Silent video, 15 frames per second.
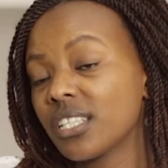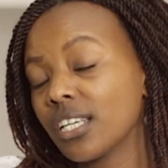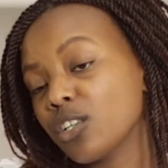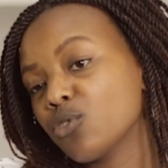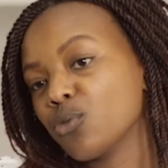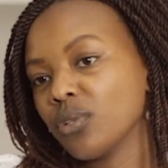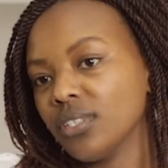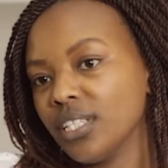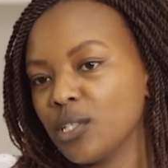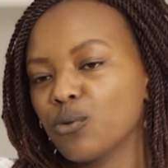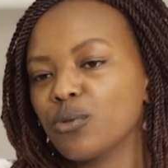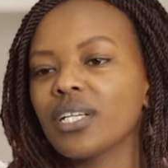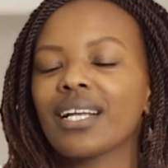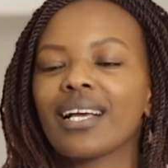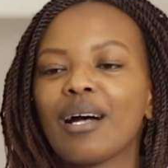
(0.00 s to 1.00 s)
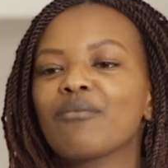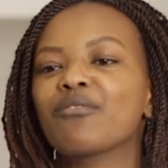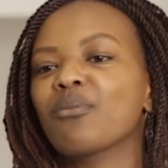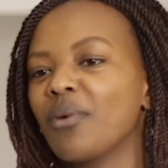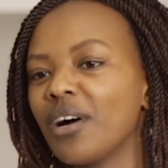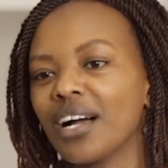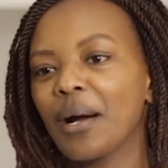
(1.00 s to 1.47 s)
sexual, it wouldn't come
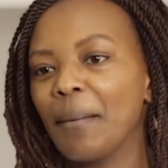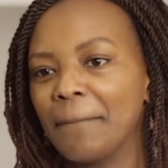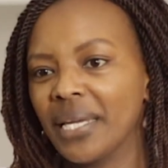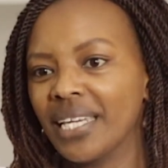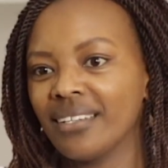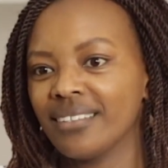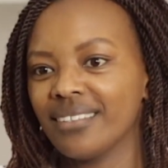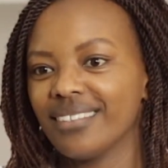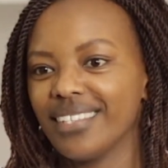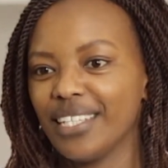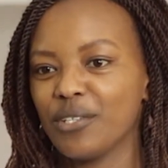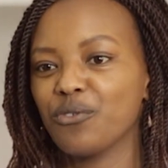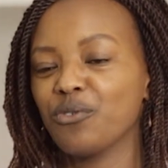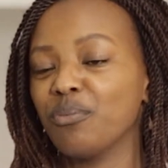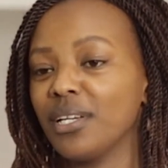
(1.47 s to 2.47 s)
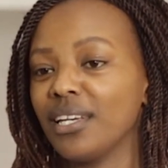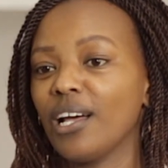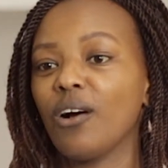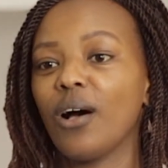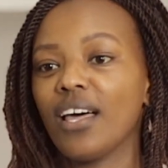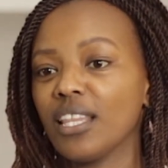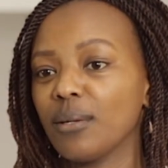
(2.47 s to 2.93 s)
from our campaign. It would be
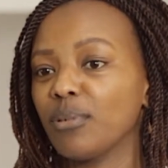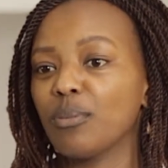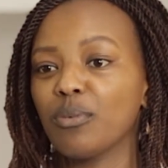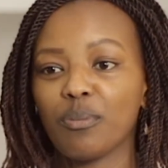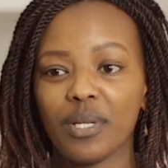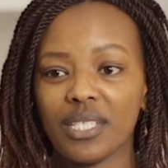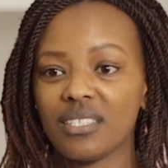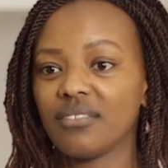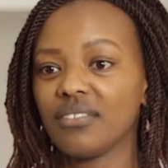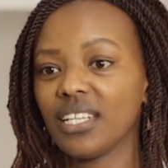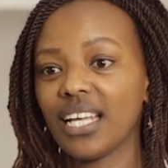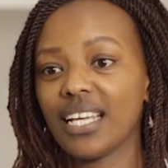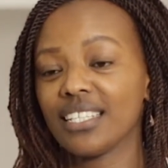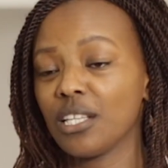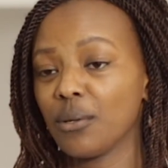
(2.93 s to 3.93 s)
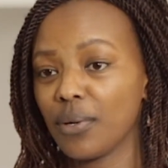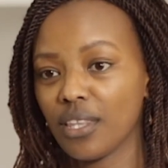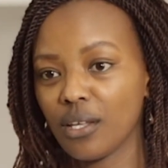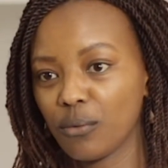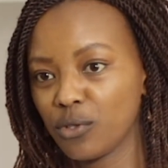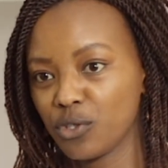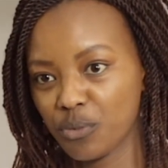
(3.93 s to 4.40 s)
now other people perceiving us the way
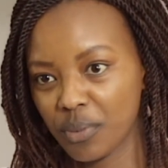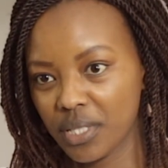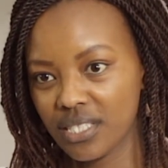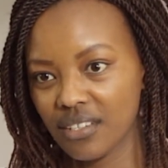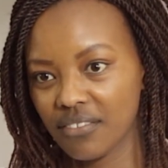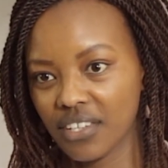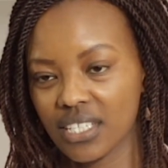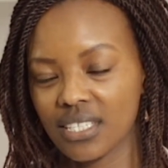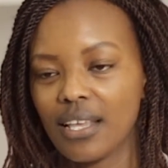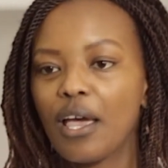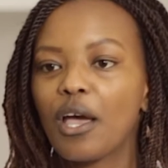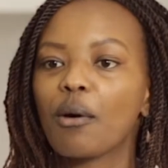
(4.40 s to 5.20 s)
they want to perceive us.